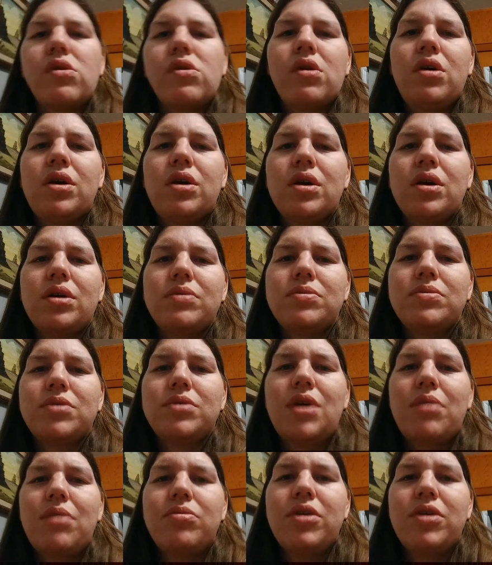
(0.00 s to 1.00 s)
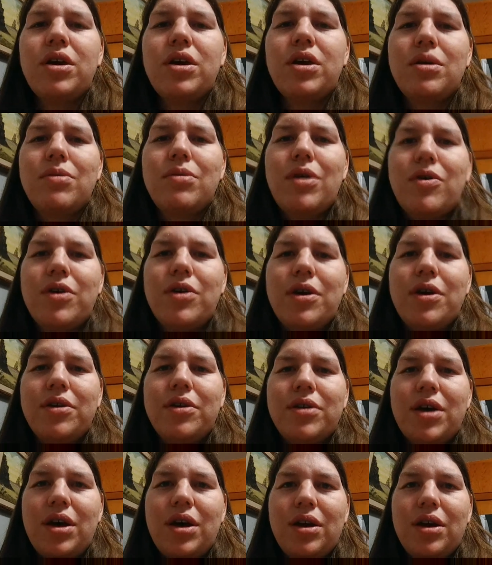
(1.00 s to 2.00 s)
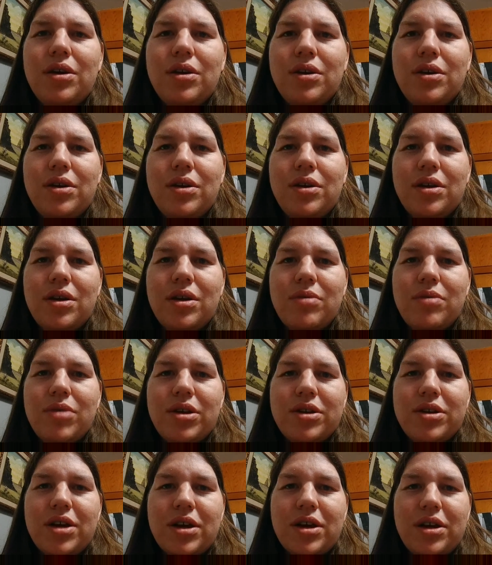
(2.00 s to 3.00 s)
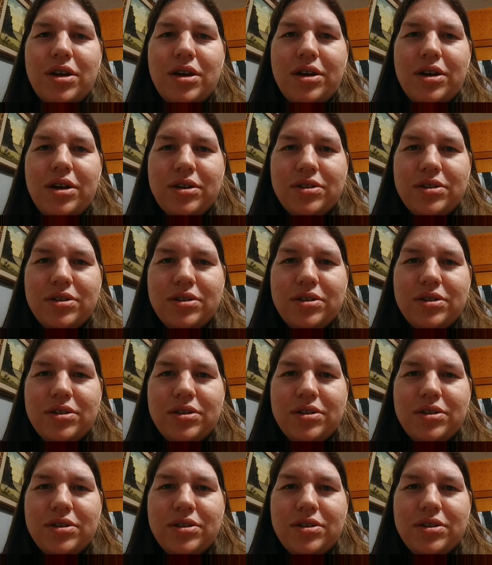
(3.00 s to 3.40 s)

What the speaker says: I'm thinking about what you're saying. Give me a second here.